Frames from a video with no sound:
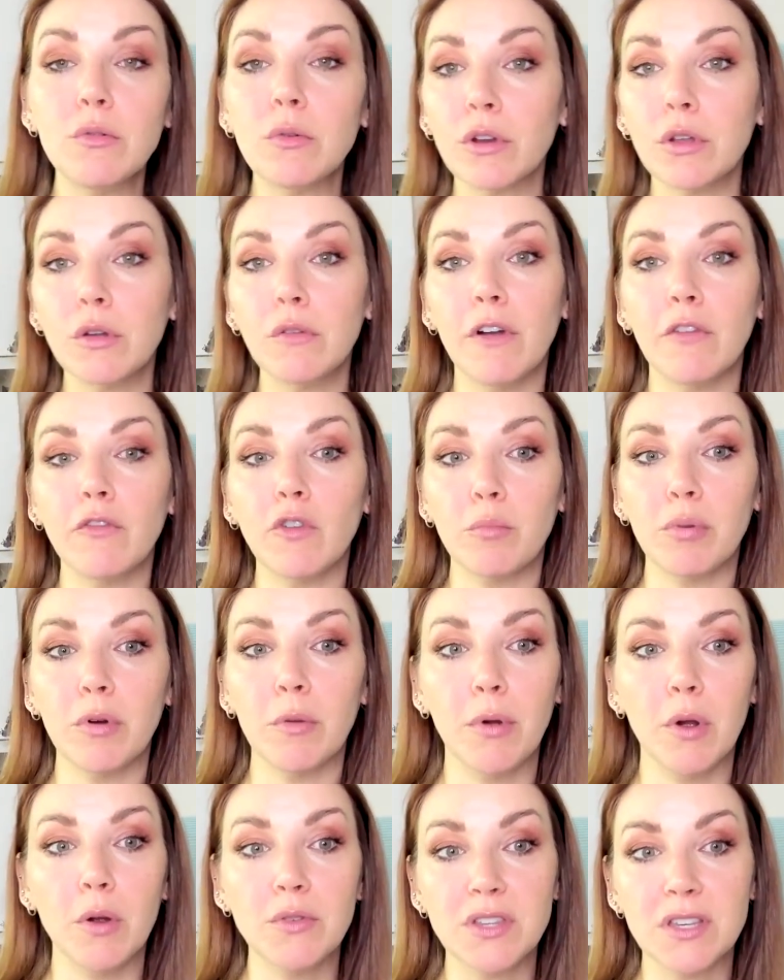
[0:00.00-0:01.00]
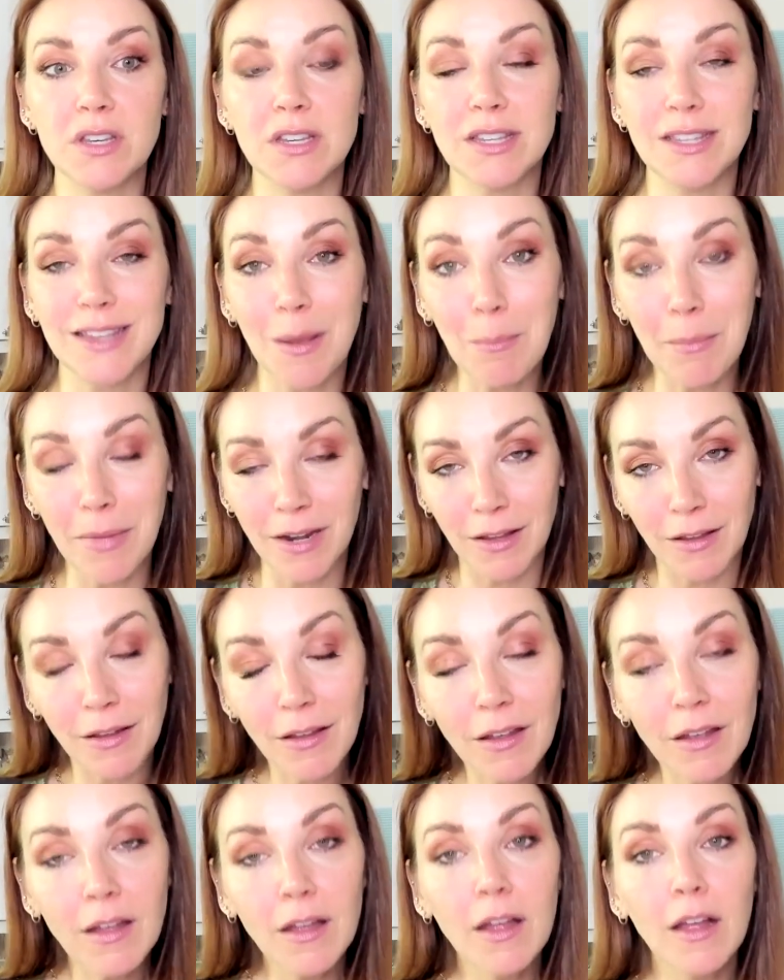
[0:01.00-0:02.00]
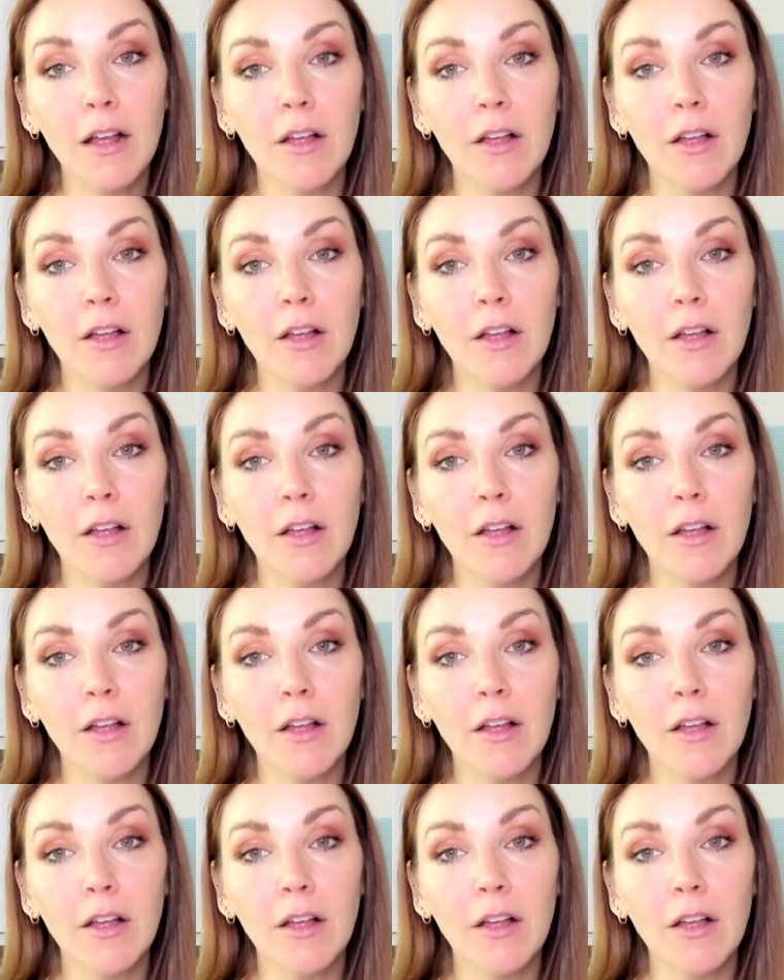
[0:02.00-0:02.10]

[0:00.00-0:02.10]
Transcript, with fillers: or you've ever proposed to somebody,